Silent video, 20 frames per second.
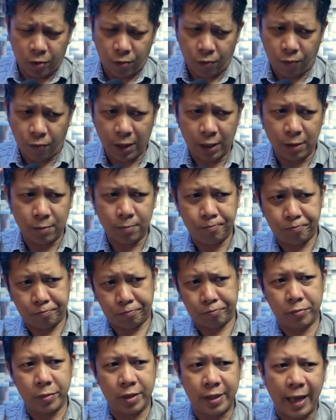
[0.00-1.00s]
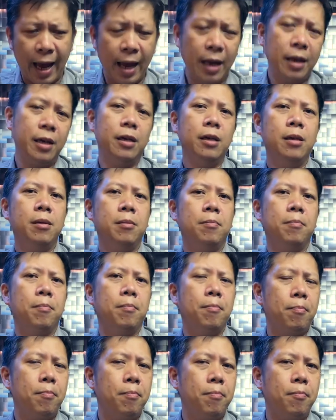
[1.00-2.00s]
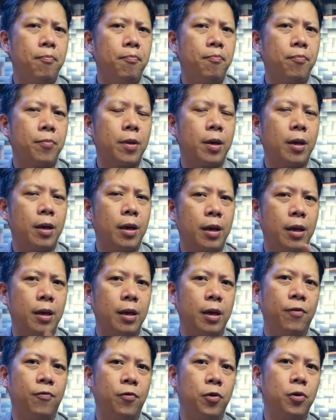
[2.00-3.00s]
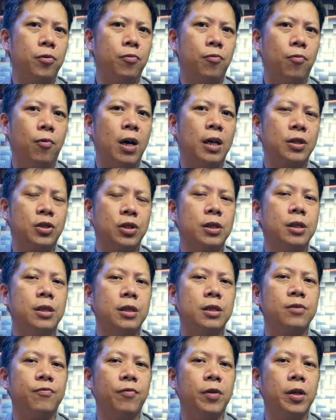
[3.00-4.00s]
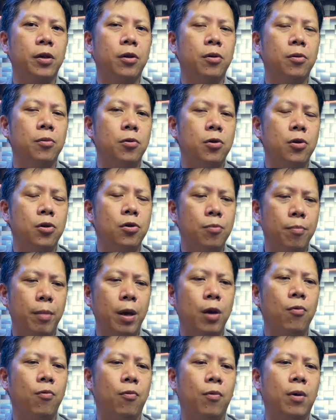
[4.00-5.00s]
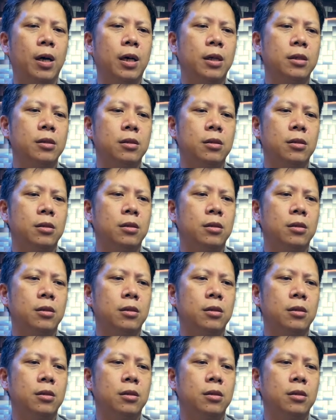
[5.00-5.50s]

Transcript: Well, Danny, if you're watching this video, you may want